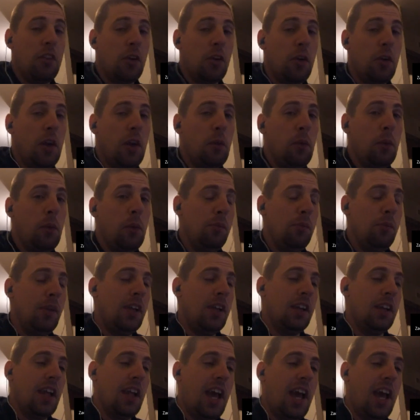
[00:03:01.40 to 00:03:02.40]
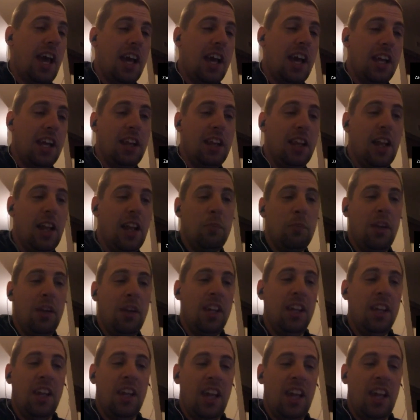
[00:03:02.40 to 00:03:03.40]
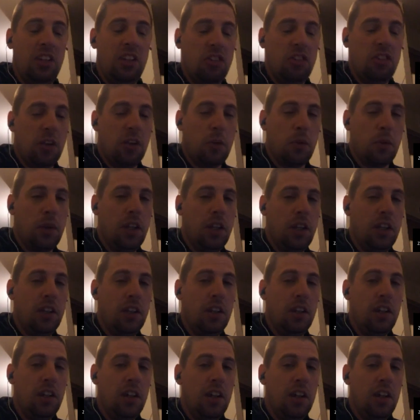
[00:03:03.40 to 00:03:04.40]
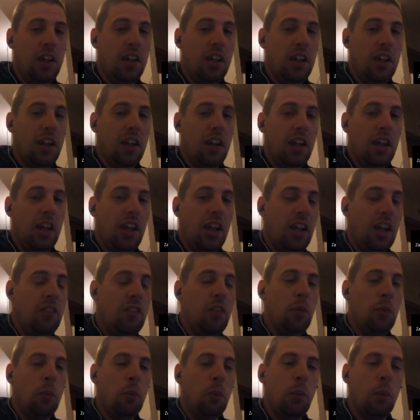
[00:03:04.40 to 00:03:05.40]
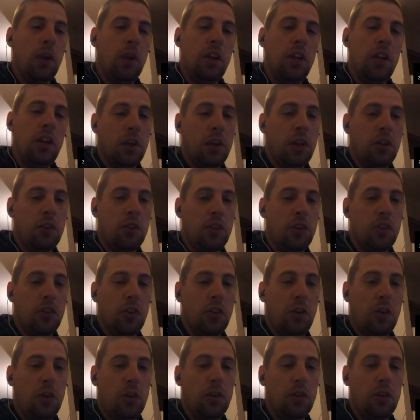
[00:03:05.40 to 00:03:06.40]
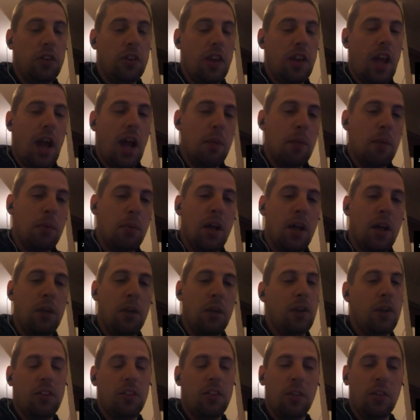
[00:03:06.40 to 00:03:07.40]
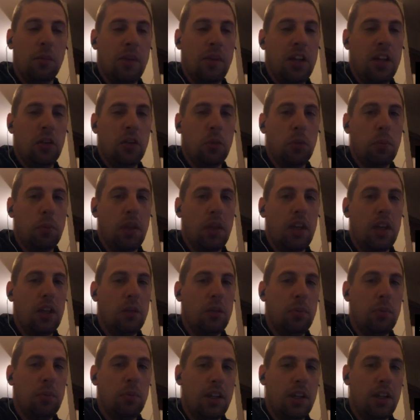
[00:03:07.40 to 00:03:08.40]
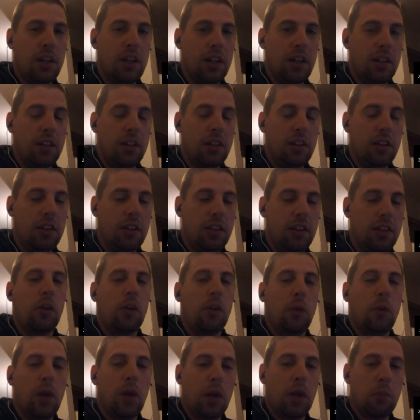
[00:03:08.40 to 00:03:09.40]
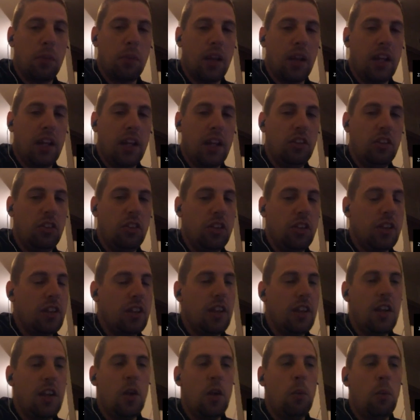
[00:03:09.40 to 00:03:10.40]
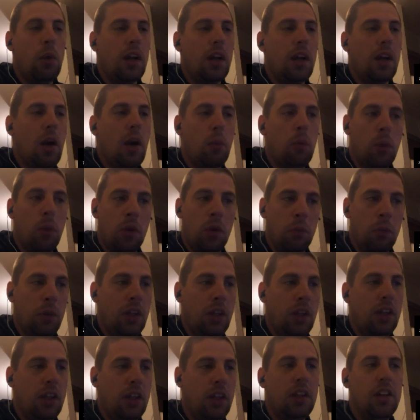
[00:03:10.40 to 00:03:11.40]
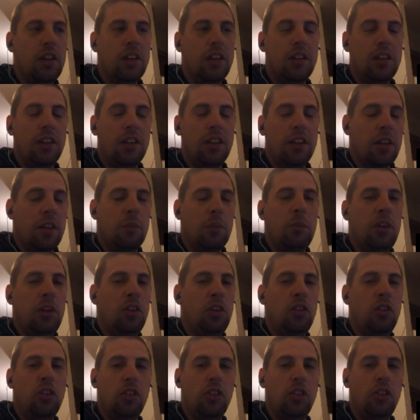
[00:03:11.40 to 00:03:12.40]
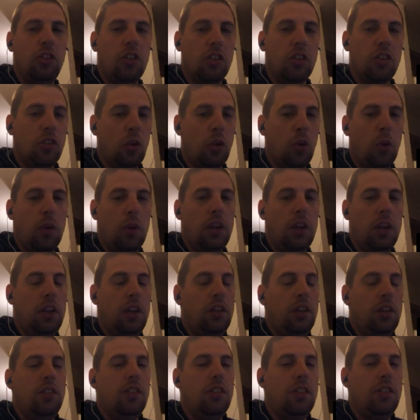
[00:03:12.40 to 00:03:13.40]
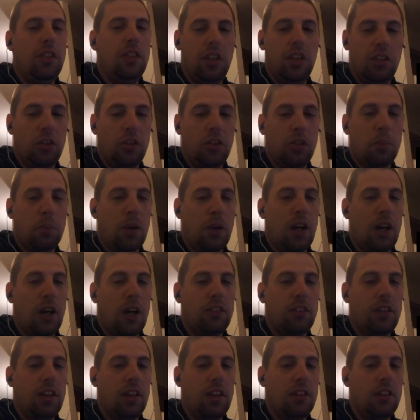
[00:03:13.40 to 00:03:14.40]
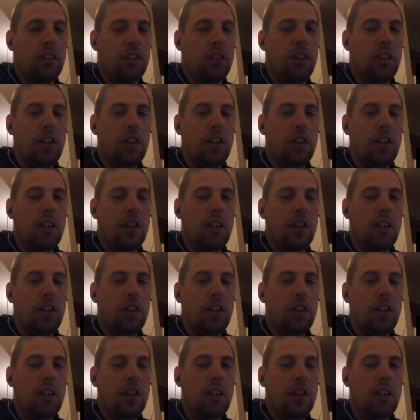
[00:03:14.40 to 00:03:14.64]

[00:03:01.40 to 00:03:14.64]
great week because I had Eli Manning and AJ Green, even with knowing the results, I probably would have still made those plays because they were the correct plays. Just because they don't work out one week doesn't mean you should just totally diss your process.